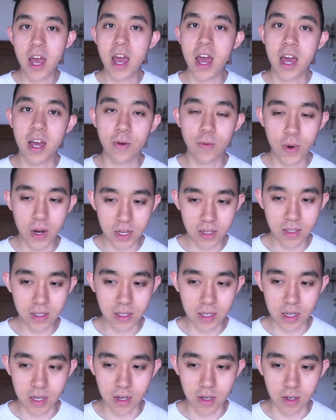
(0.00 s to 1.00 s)
and raised
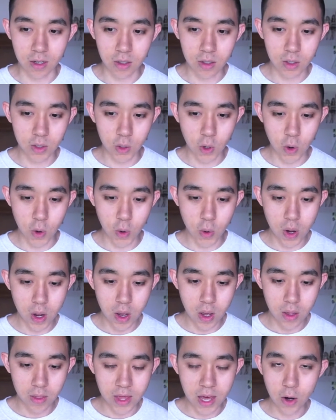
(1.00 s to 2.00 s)
here. So
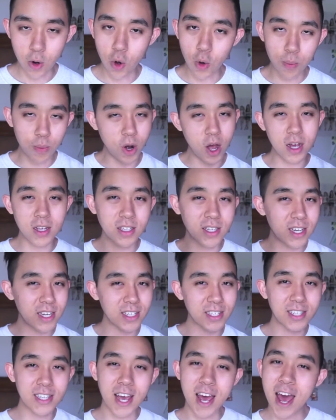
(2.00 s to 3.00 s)
that whole
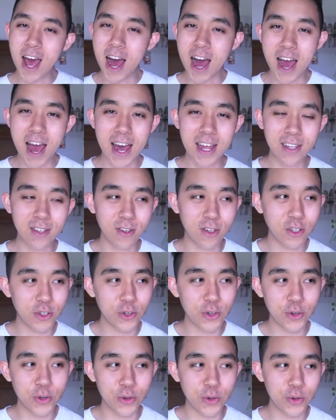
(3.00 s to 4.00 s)
process I had to
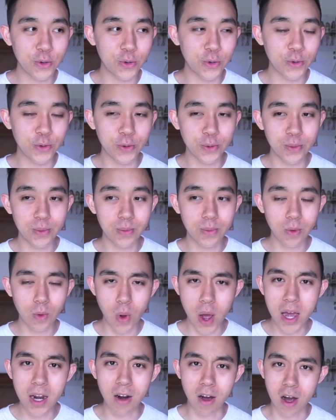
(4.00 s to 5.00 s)
do
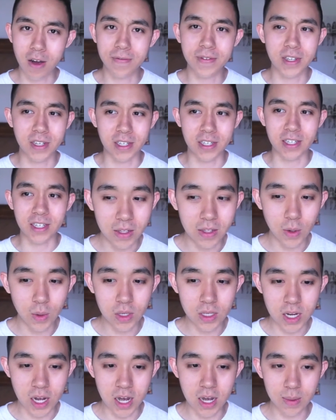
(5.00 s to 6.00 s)
quite often. There were
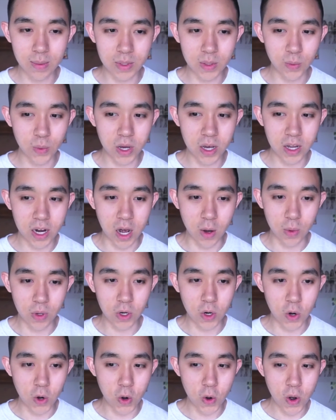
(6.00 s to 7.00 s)
times when I would
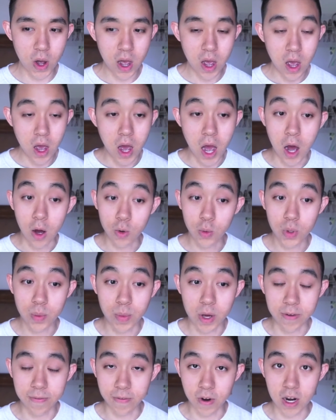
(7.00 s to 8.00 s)
go out with
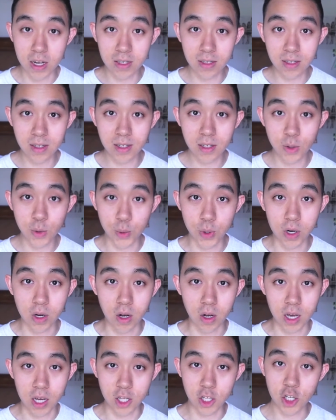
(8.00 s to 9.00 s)
my friends who were
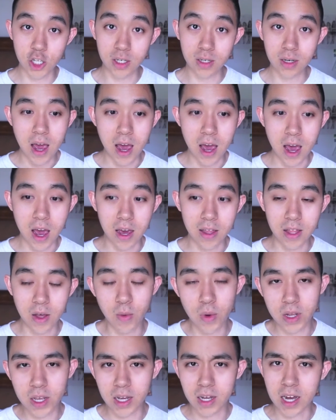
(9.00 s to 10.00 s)
Caucasian and they
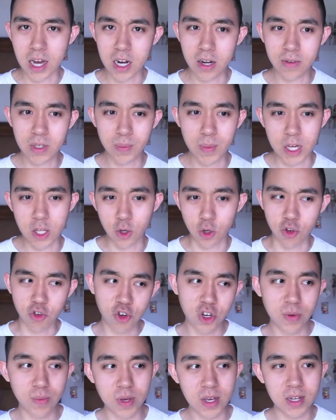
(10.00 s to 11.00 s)
would get kind of special
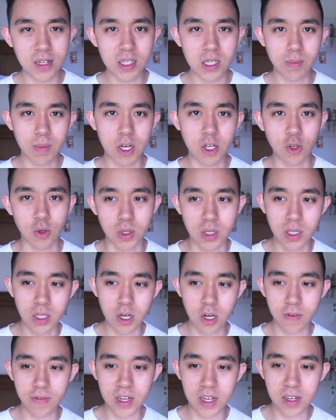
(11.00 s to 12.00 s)
treatment, special
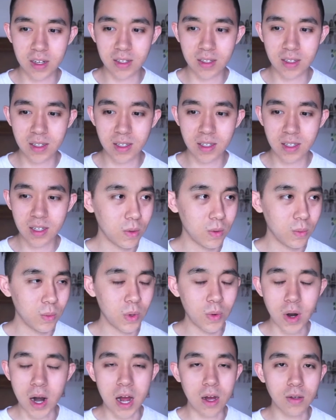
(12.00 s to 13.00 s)
service. We
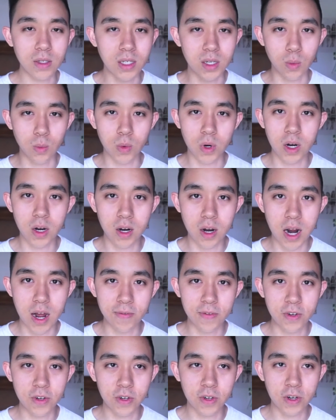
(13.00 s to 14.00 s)
were out somewhere
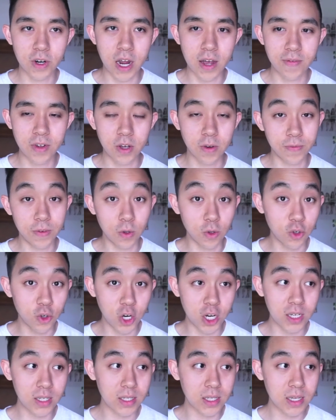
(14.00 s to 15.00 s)
after having a few
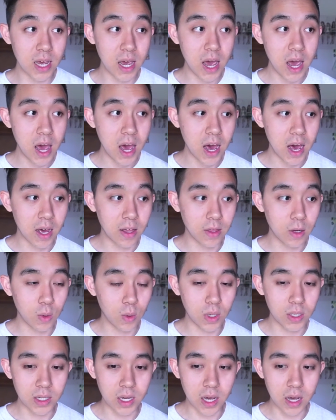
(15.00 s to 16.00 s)
drinks and there
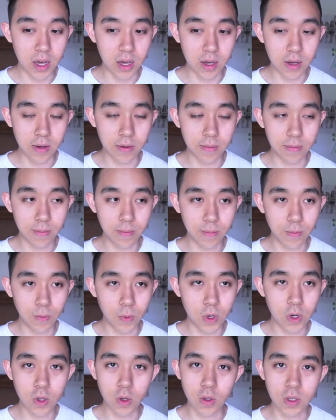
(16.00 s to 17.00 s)
was
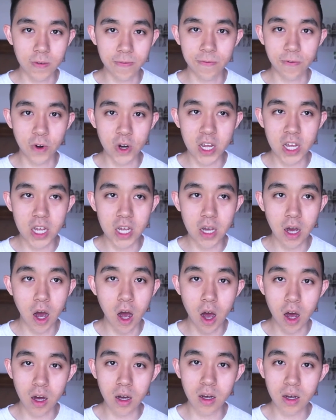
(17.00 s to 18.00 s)
one of those free
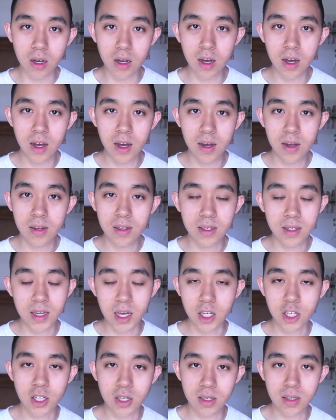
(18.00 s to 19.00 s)
hug
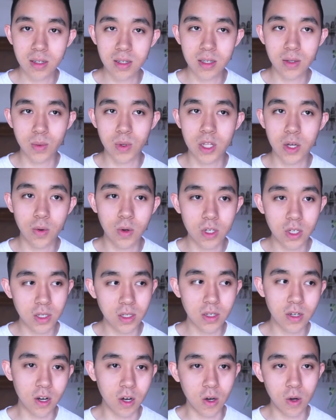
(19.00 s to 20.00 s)
sessions where there were just,
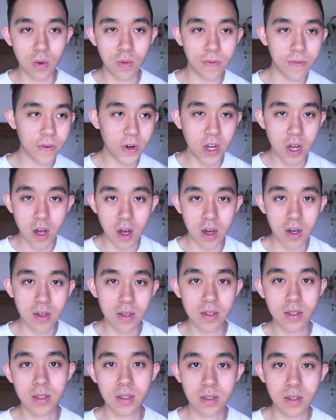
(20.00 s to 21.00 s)
free
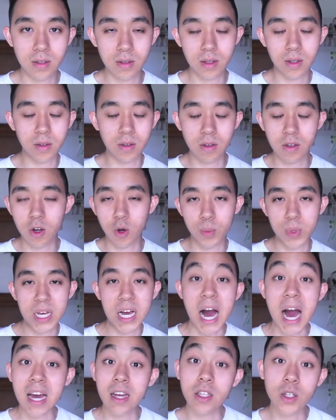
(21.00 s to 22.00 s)
hugs, be
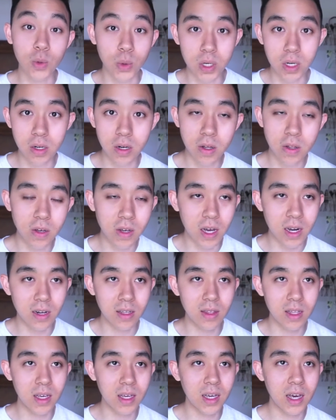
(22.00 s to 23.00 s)
kind to one another kind
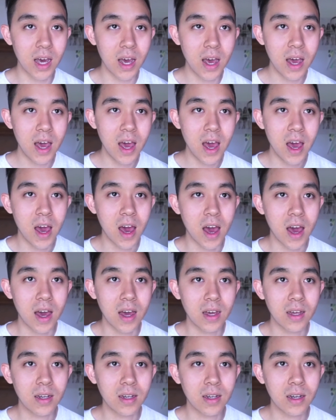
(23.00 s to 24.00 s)
of thing.
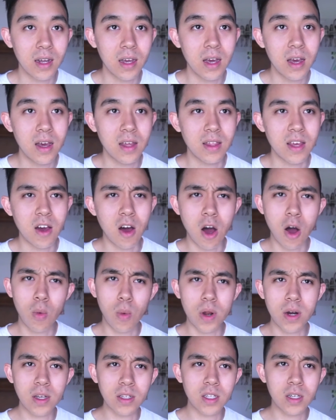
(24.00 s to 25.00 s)
And they all
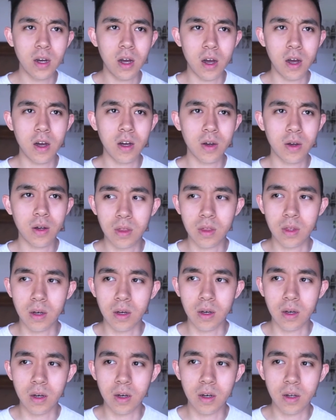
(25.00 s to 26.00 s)
wanted to hug
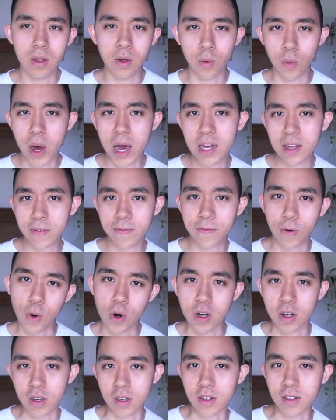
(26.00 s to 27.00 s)
the white
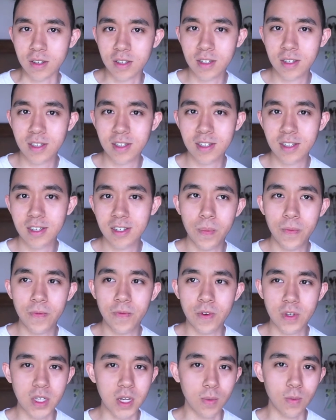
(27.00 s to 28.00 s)
foreigners
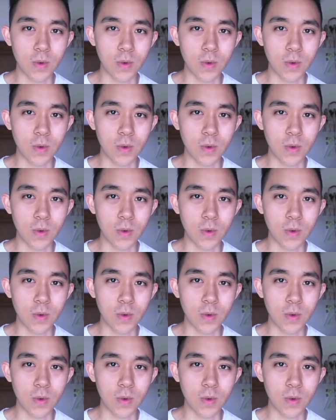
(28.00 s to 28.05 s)
for some